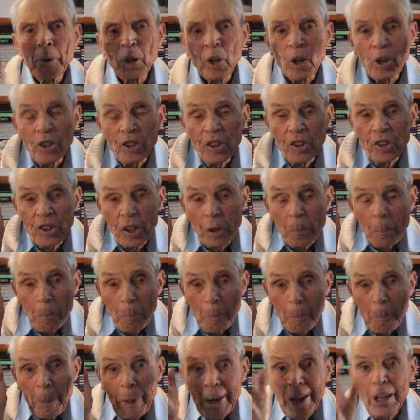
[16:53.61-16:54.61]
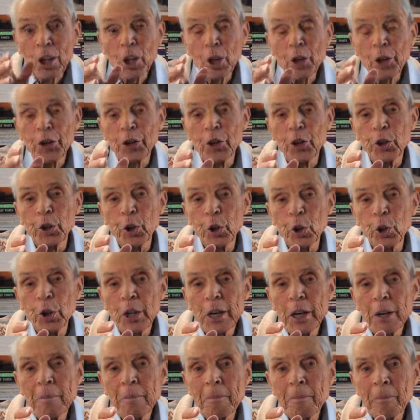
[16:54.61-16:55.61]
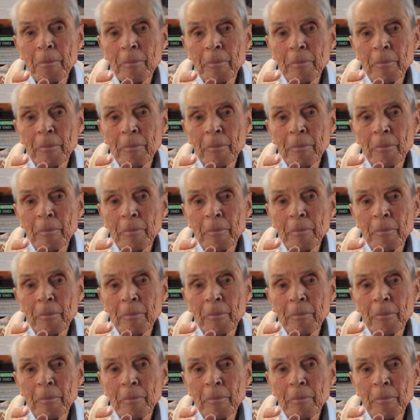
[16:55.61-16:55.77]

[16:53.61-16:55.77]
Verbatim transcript: because he's compelled to do it,